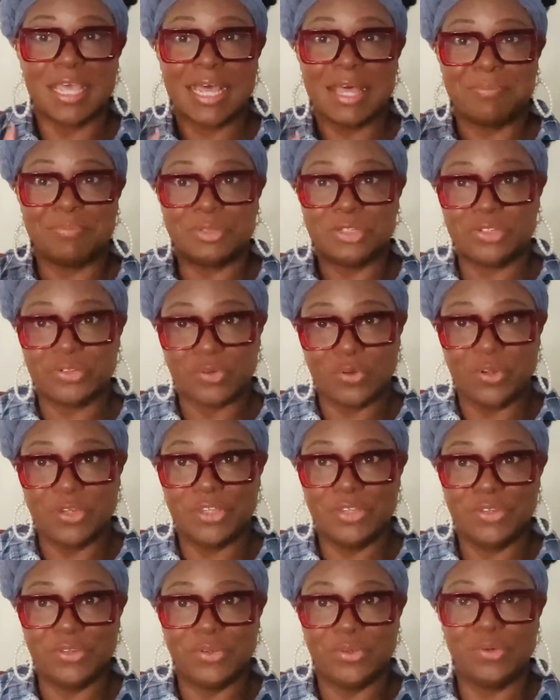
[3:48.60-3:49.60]
I'm
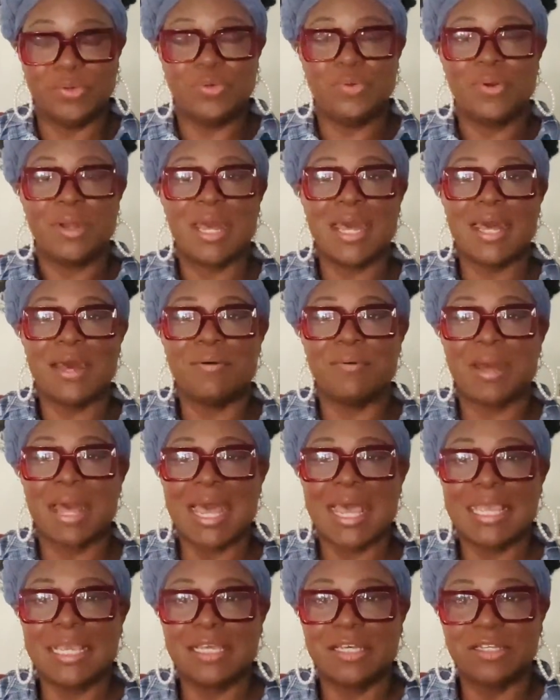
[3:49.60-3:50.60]
showing you how
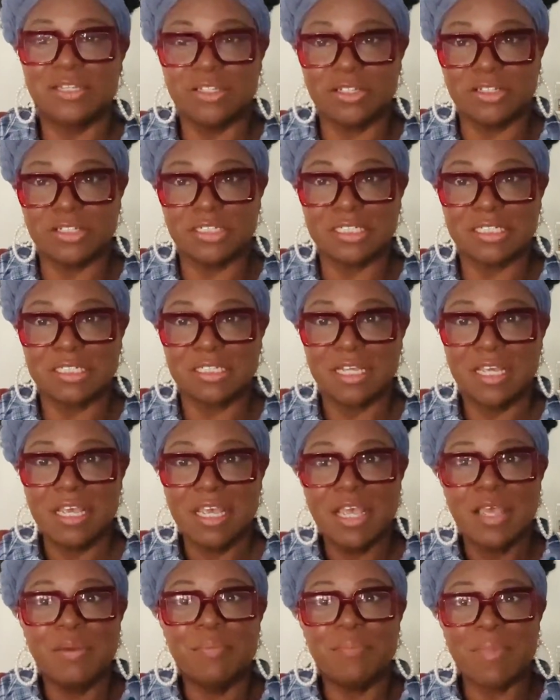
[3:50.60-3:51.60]
I cooked
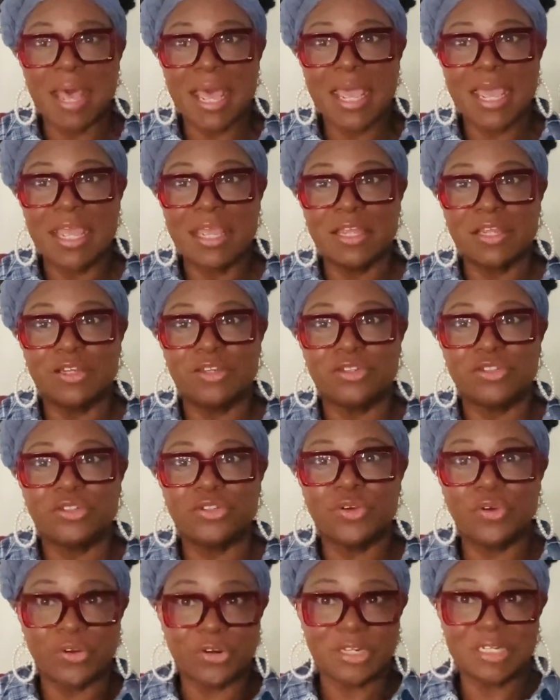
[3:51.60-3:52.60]
my
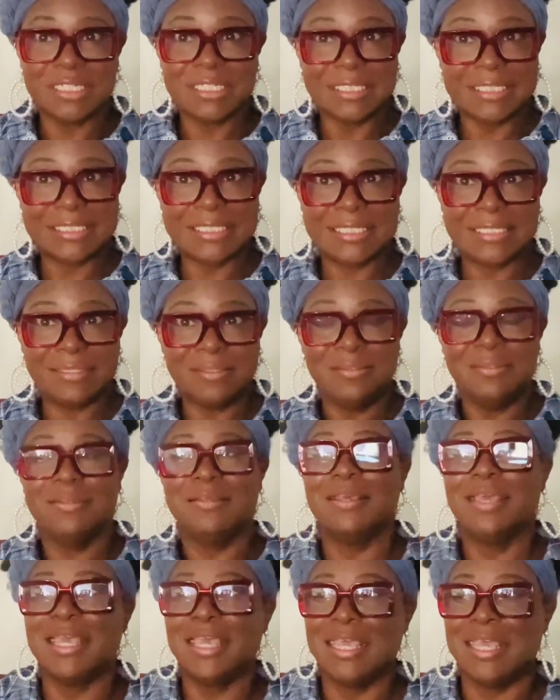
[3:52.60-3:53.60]
tortellini
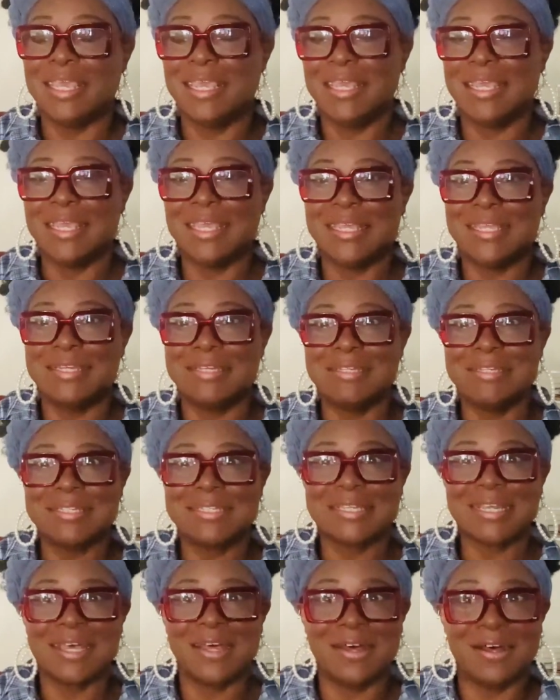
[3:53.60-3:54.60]
and
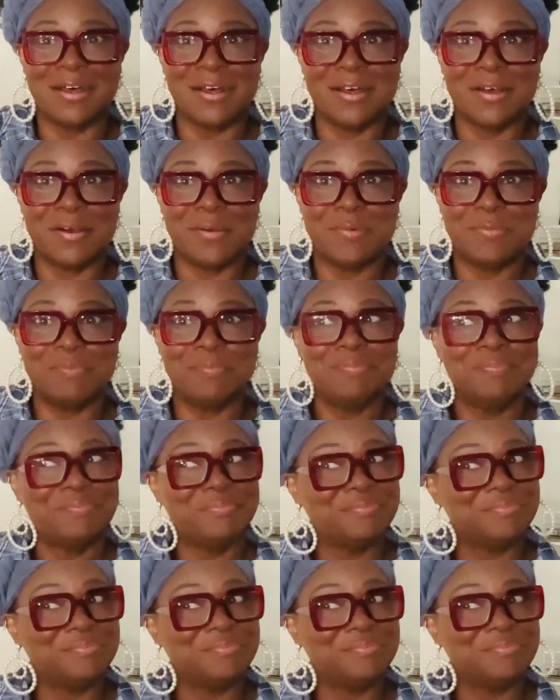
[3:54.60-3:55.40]
um,